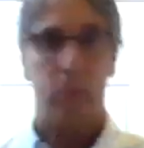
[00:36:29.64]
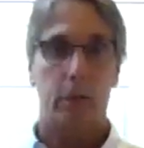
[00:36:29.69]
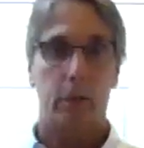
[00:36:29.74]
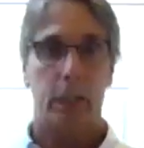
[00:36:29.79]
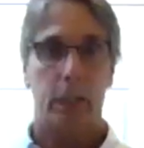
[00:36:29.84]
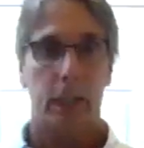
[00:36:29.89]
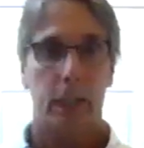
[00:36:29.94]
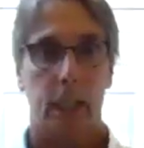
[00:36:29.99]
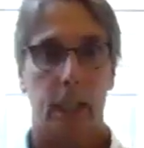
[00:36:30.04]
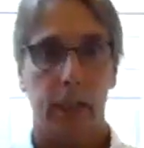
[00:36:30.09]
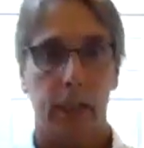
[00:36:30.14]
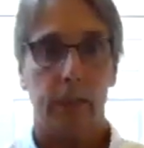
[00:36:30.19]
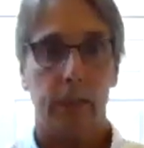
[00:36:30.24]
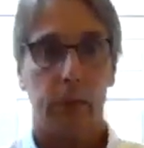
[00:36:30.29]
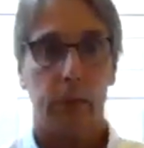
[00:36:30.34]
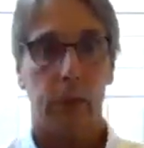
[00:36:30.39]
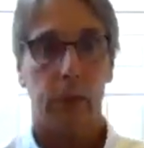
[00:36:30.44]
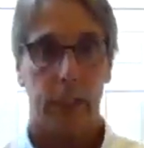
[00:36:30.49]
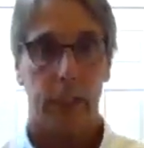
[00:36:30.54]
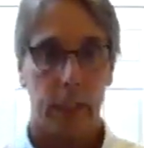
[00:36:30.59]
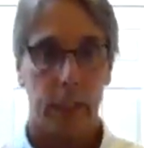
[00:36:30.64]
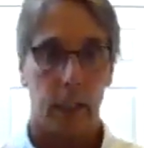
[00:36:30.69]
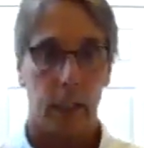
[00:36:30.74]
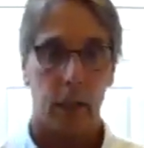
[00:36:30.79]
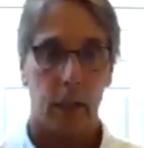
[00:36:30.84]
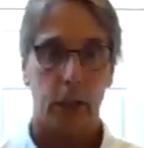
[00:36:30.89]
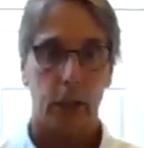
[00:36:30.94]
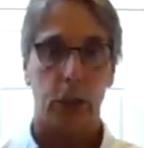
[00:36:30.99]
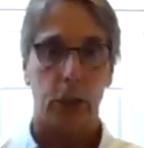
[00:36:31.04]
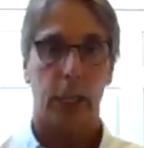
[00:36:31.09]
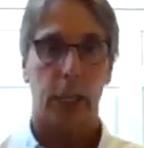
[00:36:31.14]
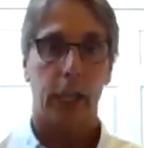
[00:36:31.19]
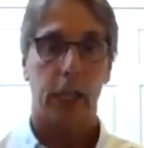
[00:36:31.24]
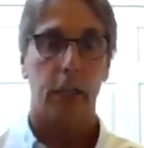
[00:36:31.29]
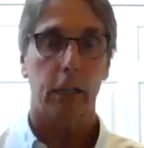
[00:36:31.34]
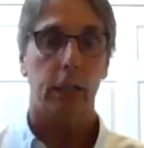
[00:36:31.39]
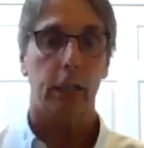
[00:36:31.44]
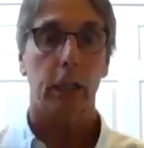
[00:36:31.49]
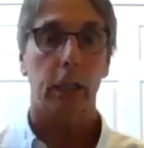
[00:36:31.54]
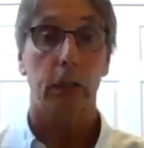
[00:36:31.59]
we're in our
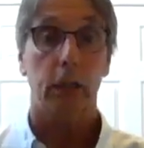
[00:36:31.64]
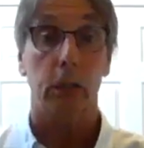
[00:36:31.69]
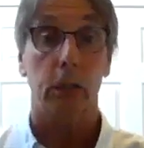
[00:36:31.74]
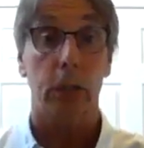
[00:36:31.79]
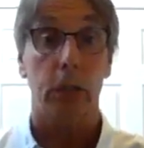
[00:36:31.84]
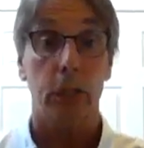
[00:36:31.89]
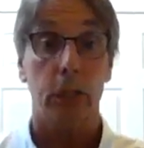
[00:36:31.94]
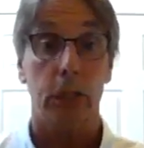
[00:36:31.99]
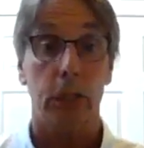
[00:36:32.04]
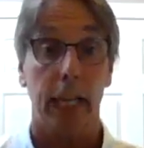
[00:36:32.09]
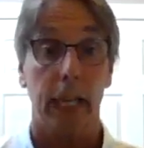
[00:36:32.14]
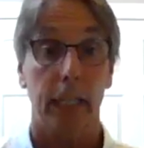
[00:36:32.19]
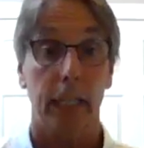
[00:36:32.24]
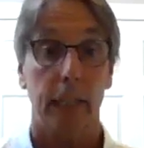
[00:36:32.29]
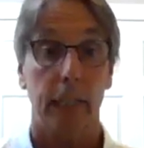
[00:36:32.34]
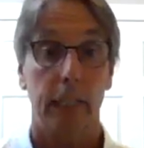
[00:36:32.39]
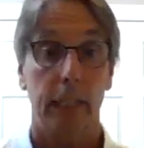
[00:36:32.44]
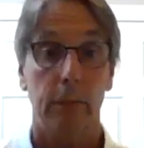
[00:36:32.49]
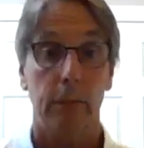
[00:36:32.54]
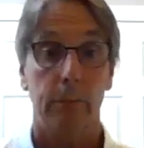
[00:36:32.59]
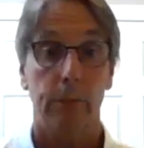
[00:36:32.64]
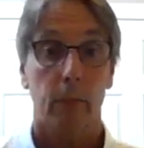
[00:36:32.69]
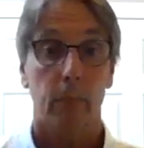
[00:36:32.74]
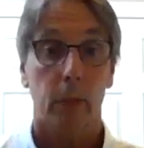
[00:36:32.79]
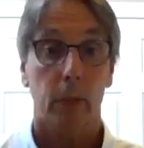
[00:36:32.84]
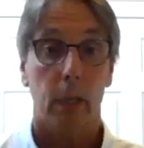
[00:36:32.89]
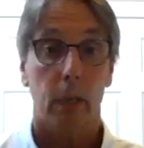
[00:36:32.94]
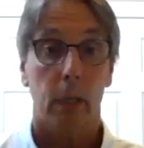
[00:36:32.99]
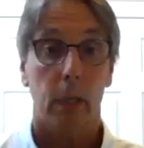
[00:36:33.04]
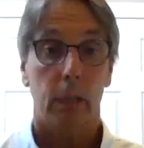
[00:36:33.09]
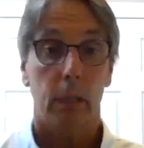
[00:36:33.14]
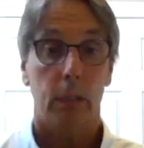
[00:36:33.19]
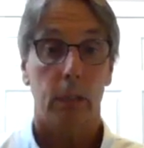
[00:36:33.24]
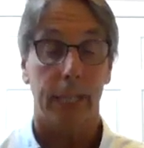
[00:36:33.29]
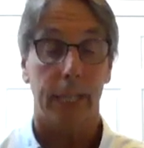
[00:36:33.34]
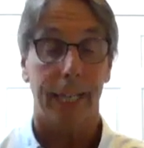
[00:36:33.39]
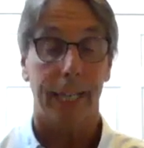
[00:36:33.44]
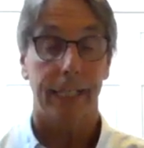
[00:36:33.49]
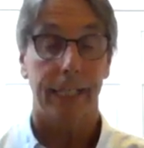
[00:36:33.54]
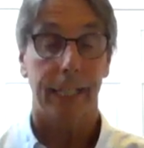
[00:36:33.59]
chair. You can do these
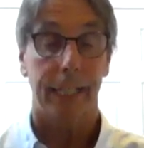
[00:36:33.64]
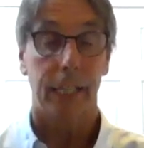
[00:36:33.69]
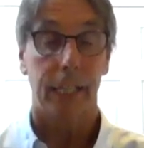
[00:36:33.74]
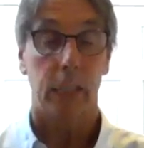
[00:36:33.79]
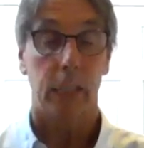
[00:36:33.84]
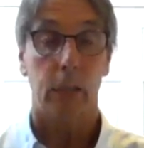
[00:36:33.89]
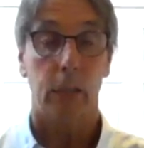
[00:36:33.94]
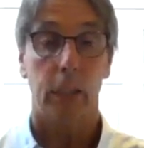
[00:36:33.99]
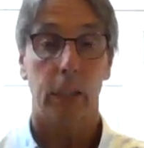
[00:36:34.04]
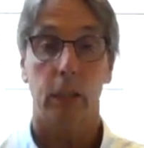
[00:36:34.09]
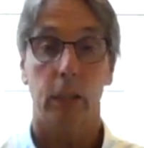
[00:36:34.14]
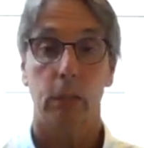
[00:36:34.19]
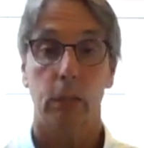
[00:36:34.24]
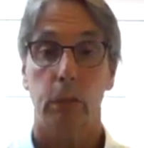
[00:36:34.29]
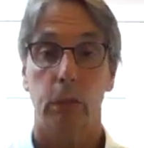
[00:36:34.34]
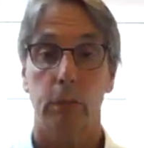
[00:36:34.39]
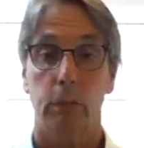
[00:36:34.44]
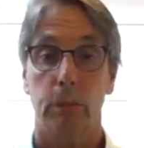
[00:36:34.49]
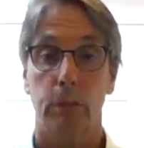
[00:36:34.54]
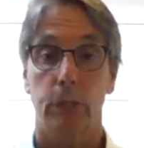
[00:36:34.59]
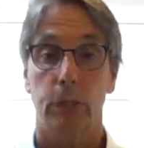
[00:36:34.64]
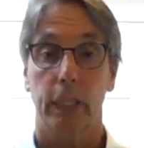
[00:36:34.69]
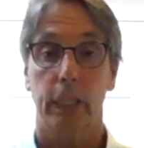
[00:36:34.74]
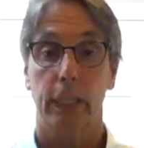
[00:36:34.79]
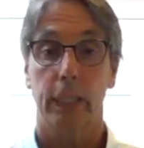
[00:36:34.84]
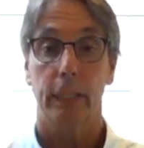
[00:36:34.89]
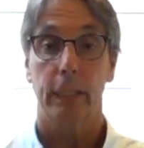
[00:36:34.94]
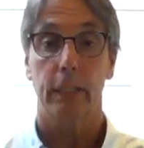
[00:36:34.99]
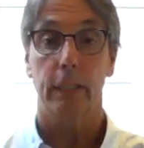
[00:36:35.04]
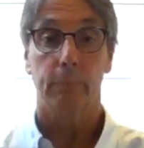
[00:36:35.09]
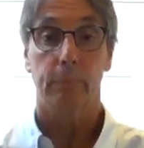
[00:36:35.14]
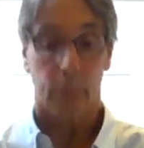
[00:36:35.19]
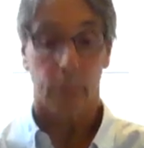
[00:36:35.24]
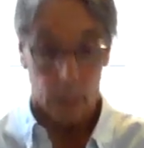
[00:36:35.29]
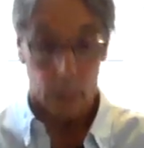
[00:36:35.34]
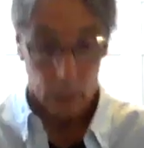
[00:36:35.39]
standing, or you could do them seated.